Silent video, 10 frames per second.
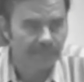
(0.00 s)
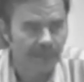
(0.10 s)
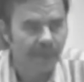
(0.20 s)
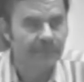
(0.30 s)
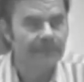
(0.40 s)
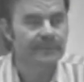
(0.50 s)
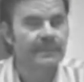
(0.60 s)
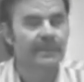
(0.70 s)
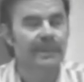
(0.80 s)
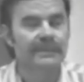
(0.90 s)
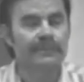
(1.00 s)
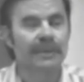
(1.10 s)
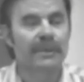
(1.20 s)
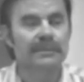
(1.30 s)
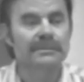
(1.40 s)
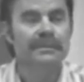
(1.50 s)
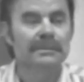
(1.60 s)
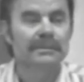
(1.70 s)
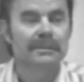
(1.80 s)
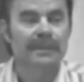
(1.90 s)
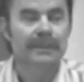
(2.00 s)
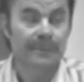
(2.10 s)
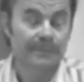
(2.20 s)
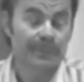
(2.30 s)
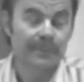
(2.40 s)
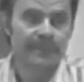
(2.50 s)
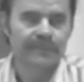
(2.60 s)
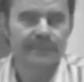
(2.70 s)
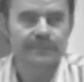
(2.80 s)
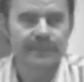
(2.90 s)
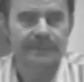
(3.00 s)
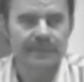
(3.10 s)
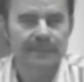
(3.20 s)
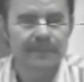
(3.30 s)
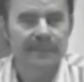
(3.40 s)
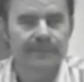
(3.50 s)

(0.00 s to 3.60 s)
bothering to sterilize the bottles, that'd be probably be the first place to look.